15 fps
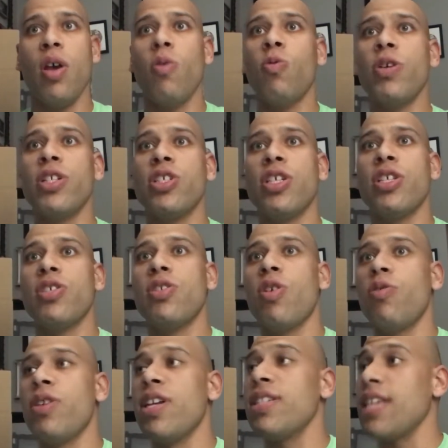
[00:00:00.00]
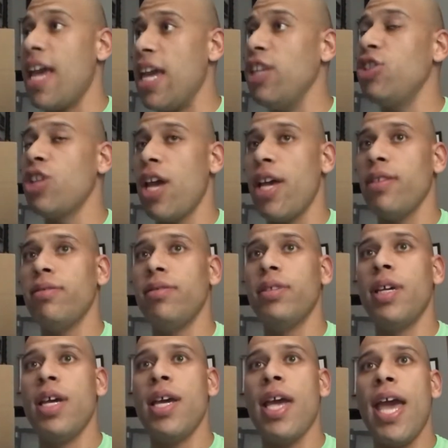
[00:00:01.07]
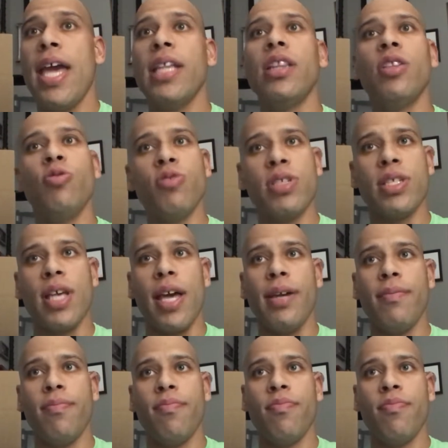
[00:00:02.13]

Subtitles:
which is known as HN, and lewisite,